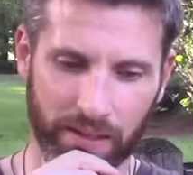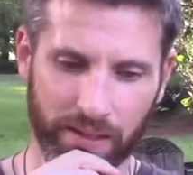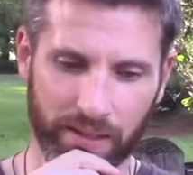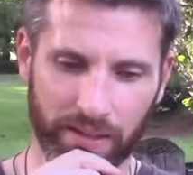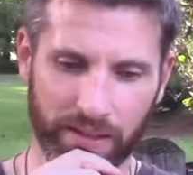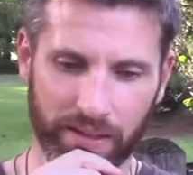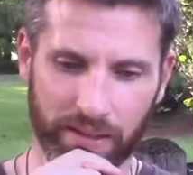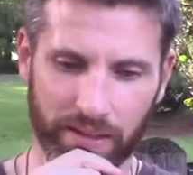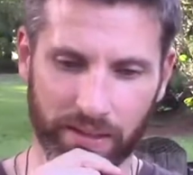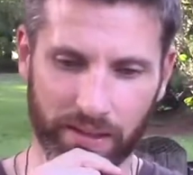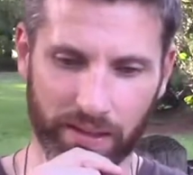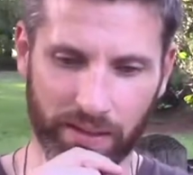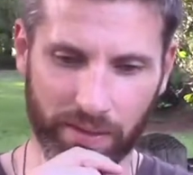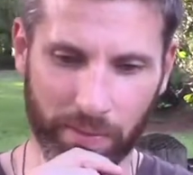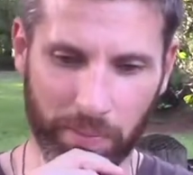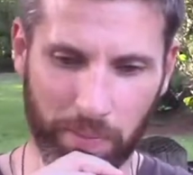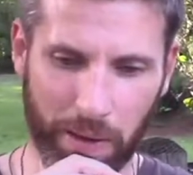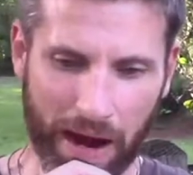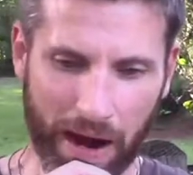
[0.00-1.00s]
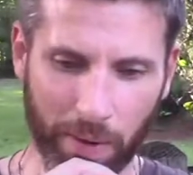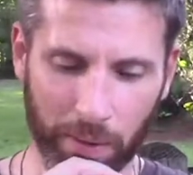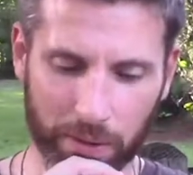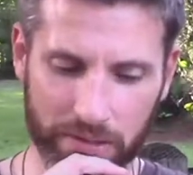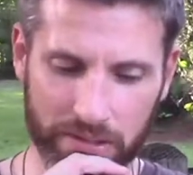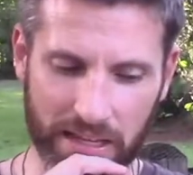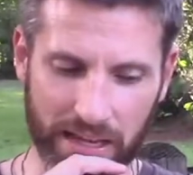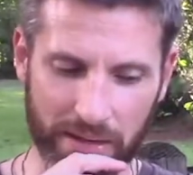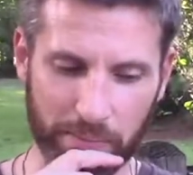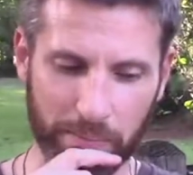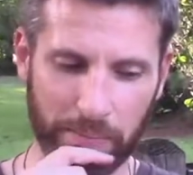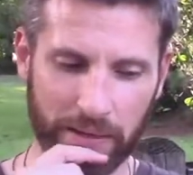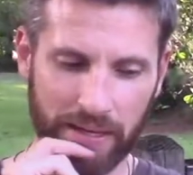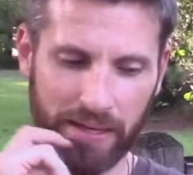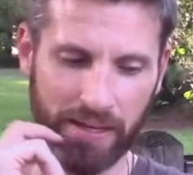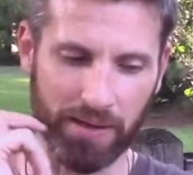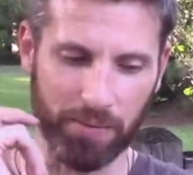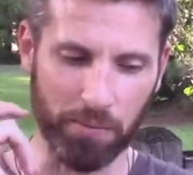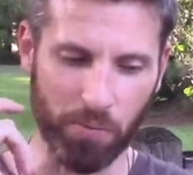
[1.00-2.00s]
the powers that
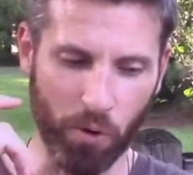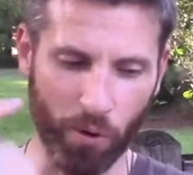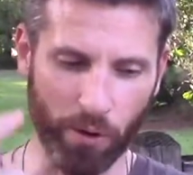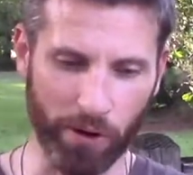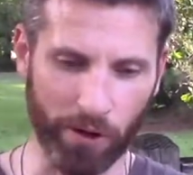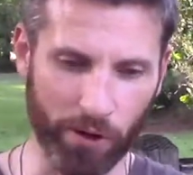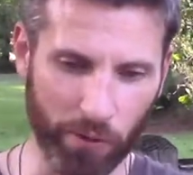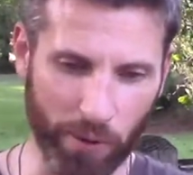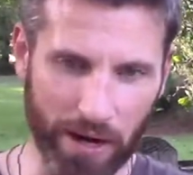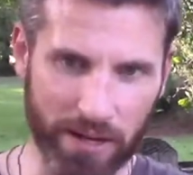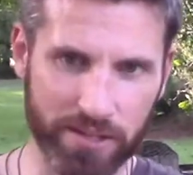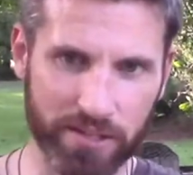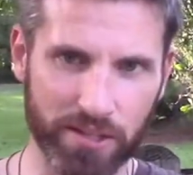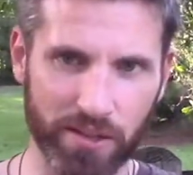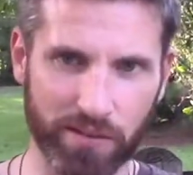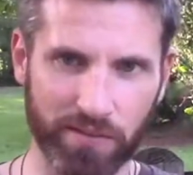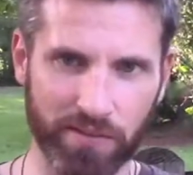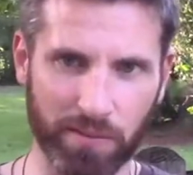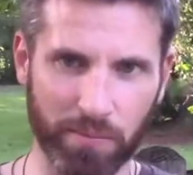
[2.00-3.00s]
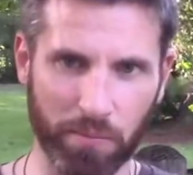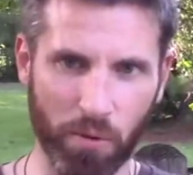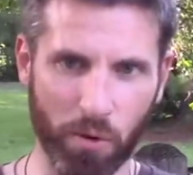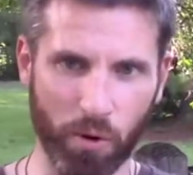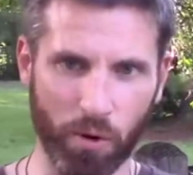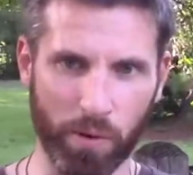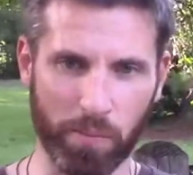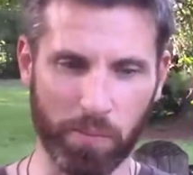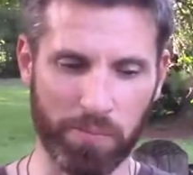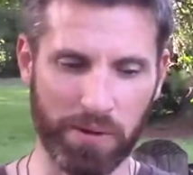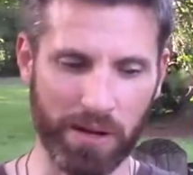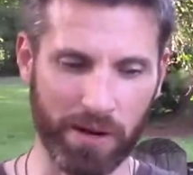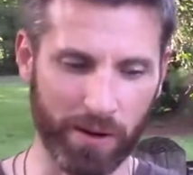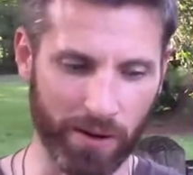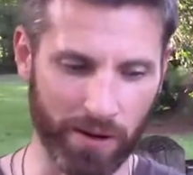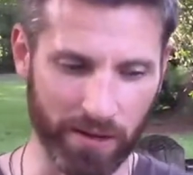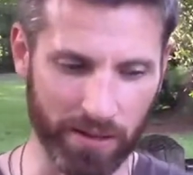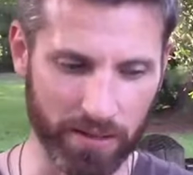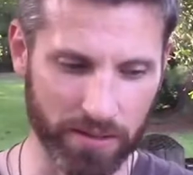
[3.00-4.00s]
be get more aggressive and more
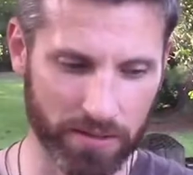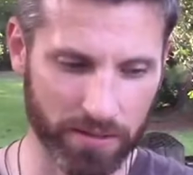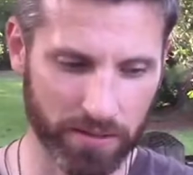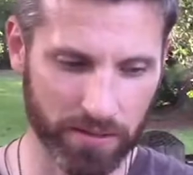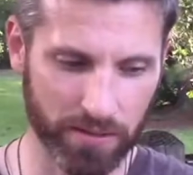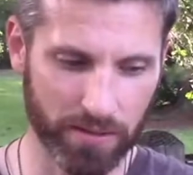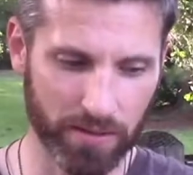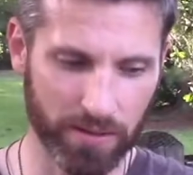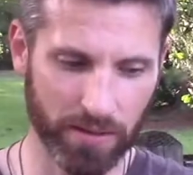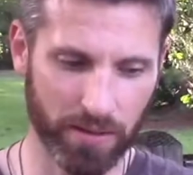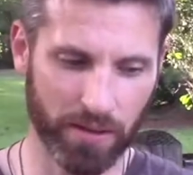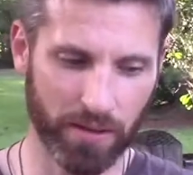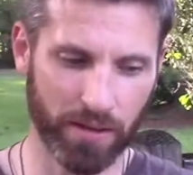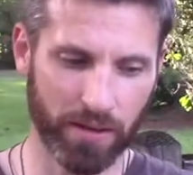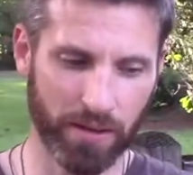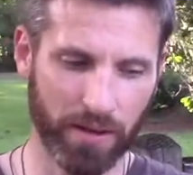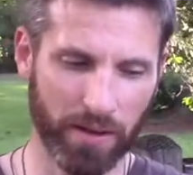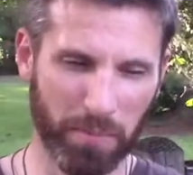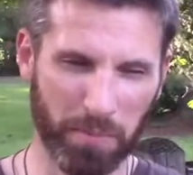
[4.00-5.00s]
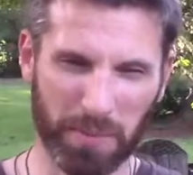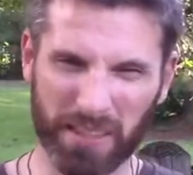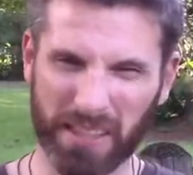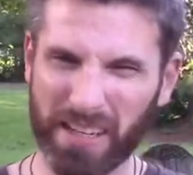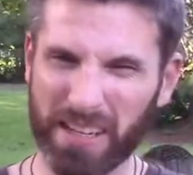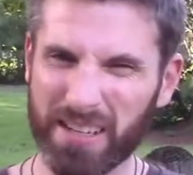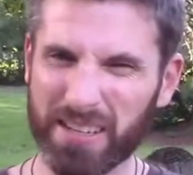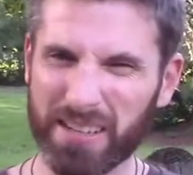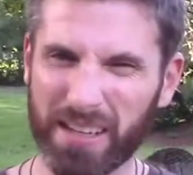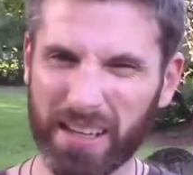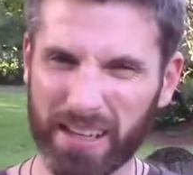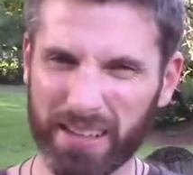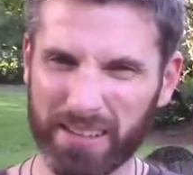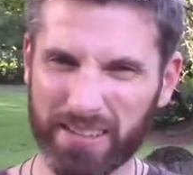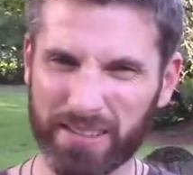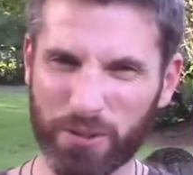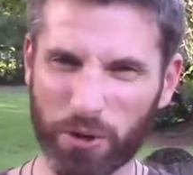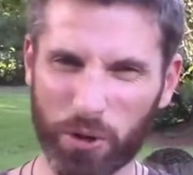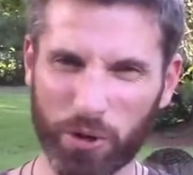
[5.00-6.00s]
imperious, but then they
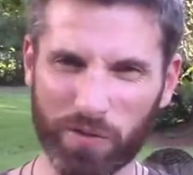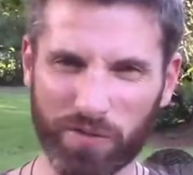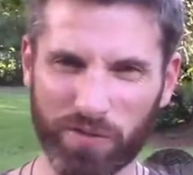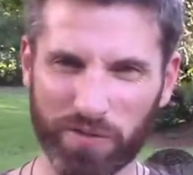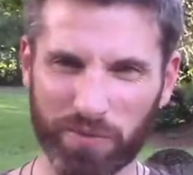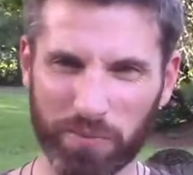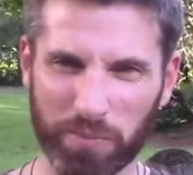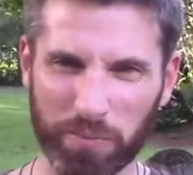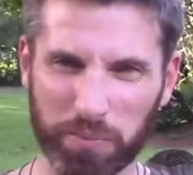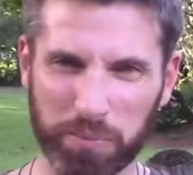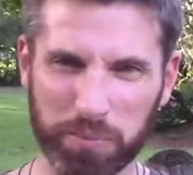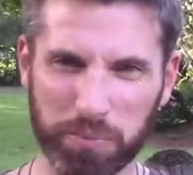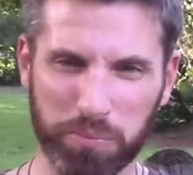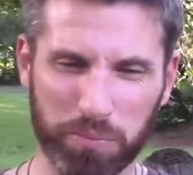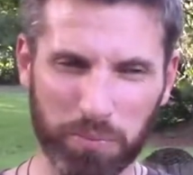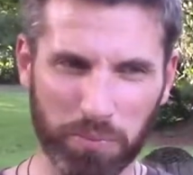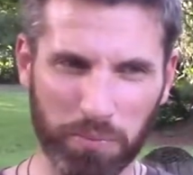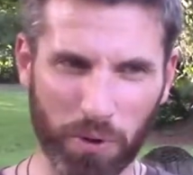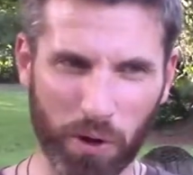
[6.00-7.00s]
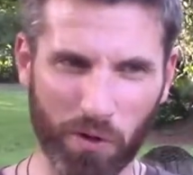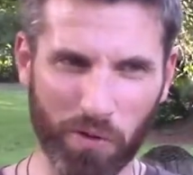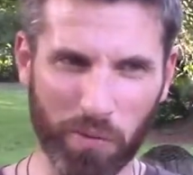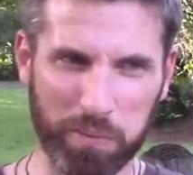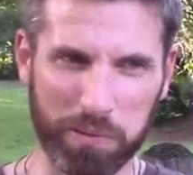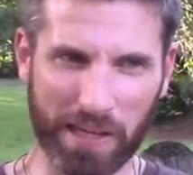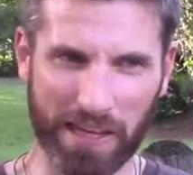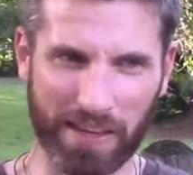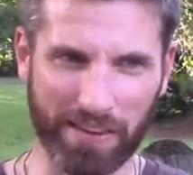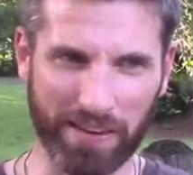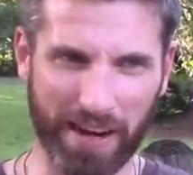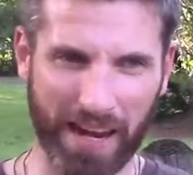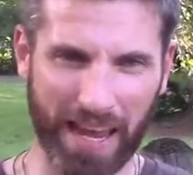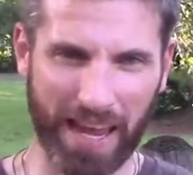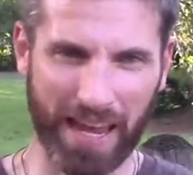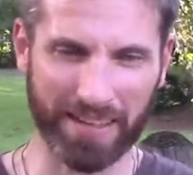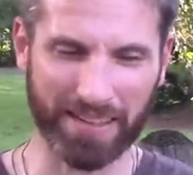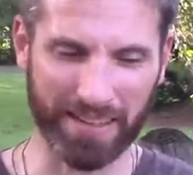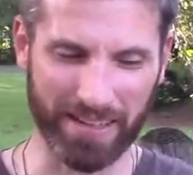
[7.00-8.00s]
sort of overplay their
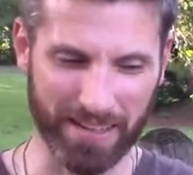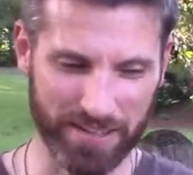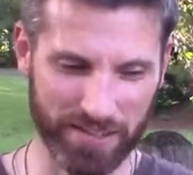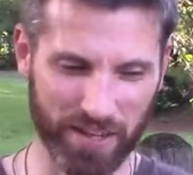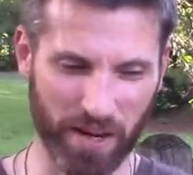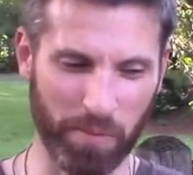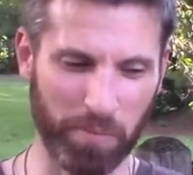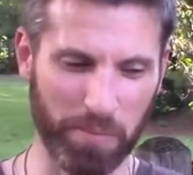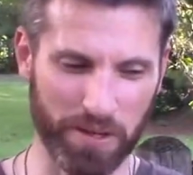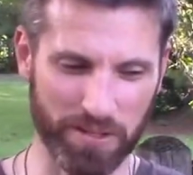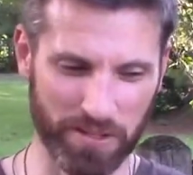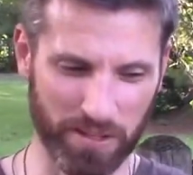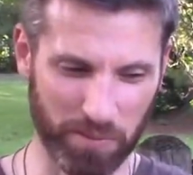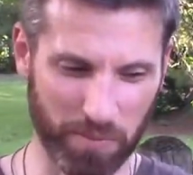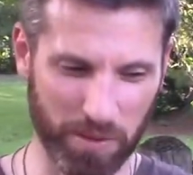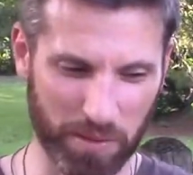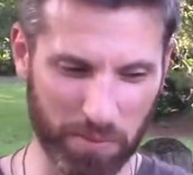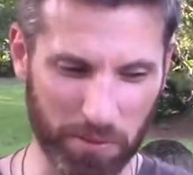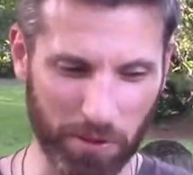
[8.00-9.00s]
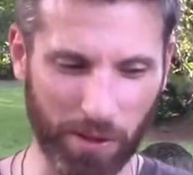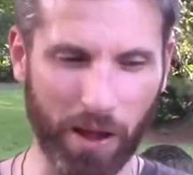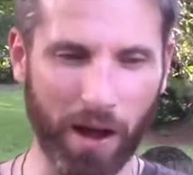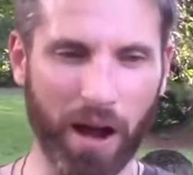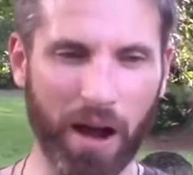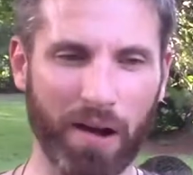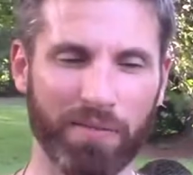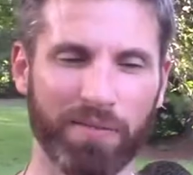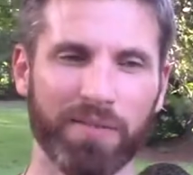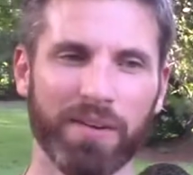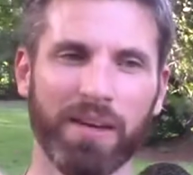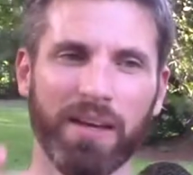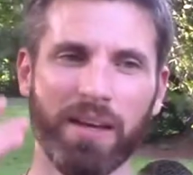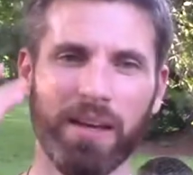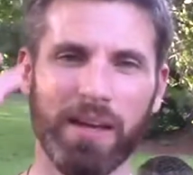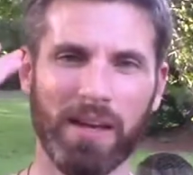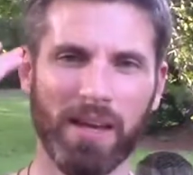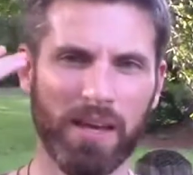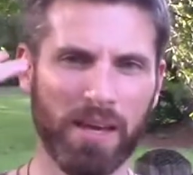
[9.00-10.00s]
hand and they start pissing people off,
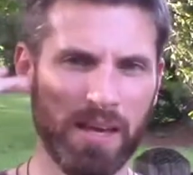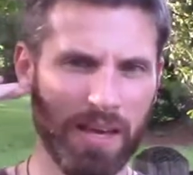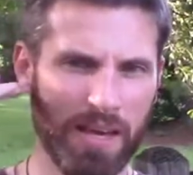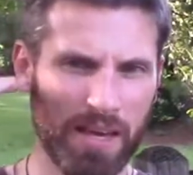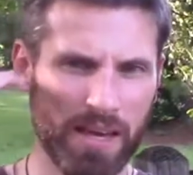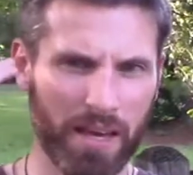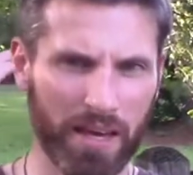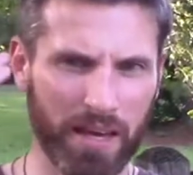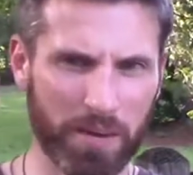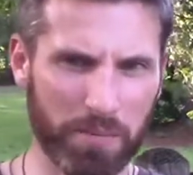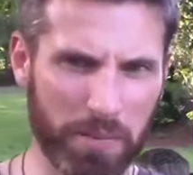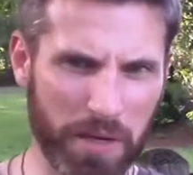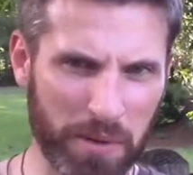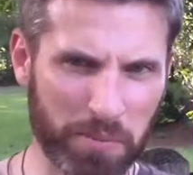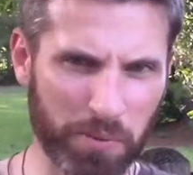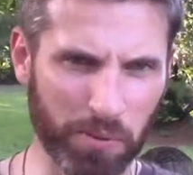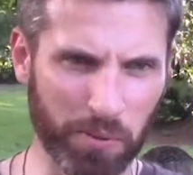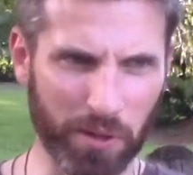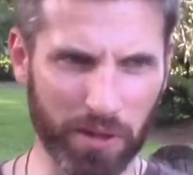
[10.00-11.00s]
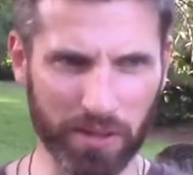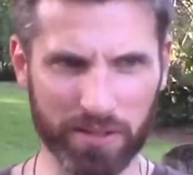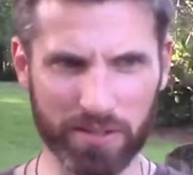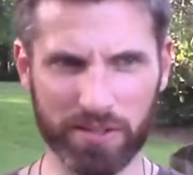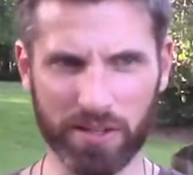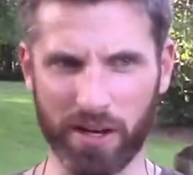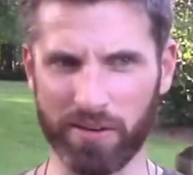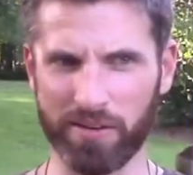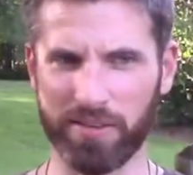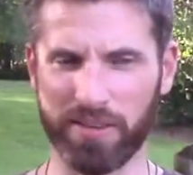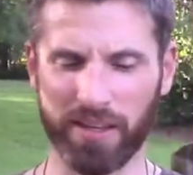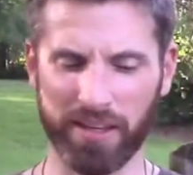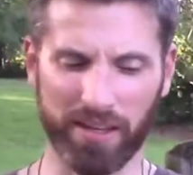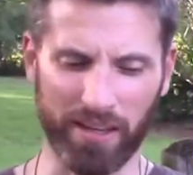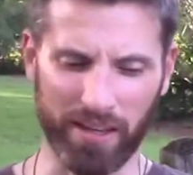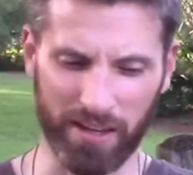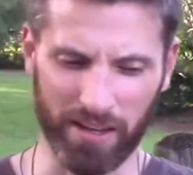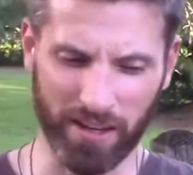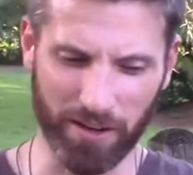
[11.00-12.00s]
and people really start
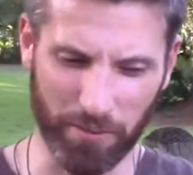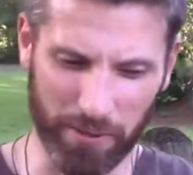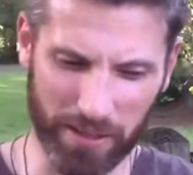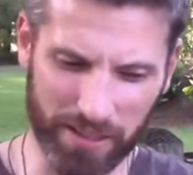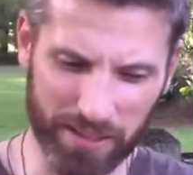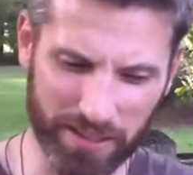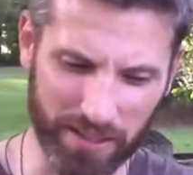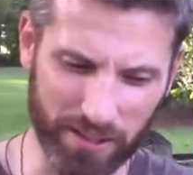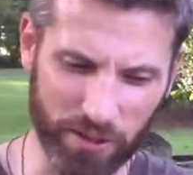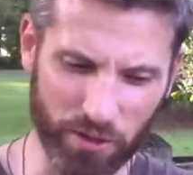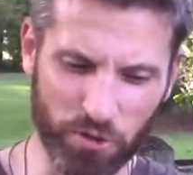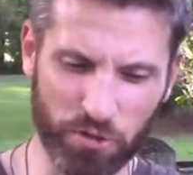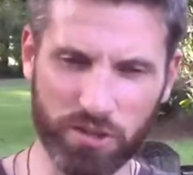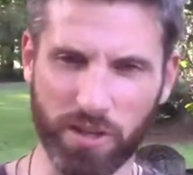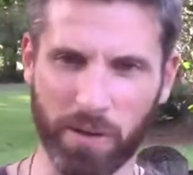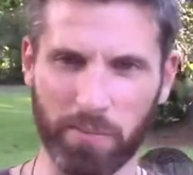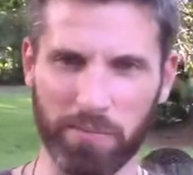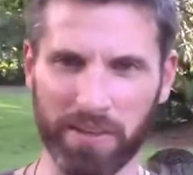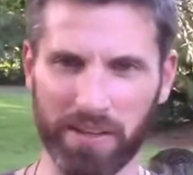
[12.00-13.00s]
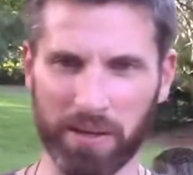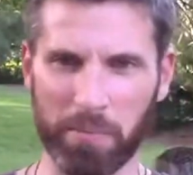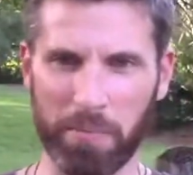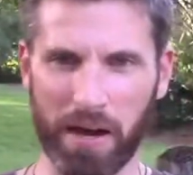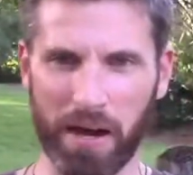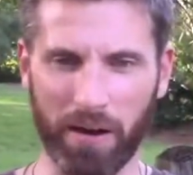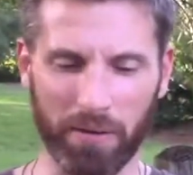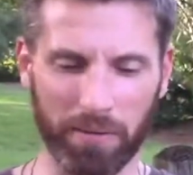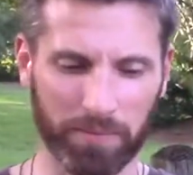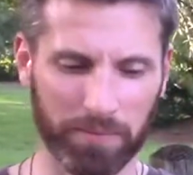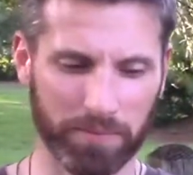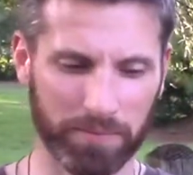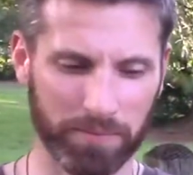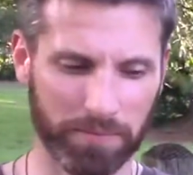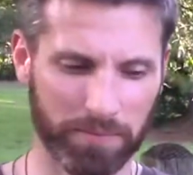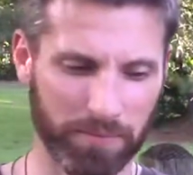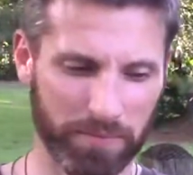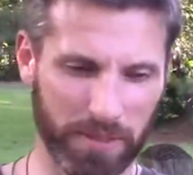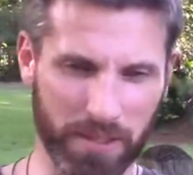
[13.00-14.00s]
thinking, you know, we need to do something about
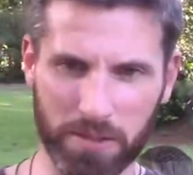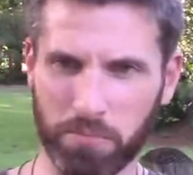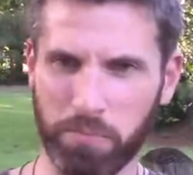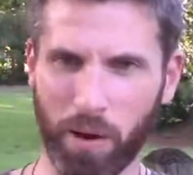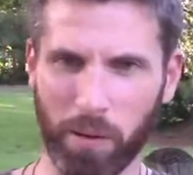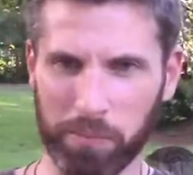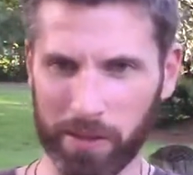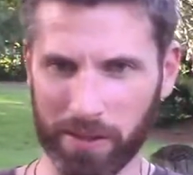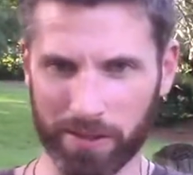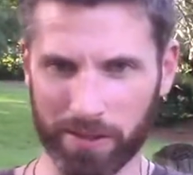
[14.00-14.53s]
these public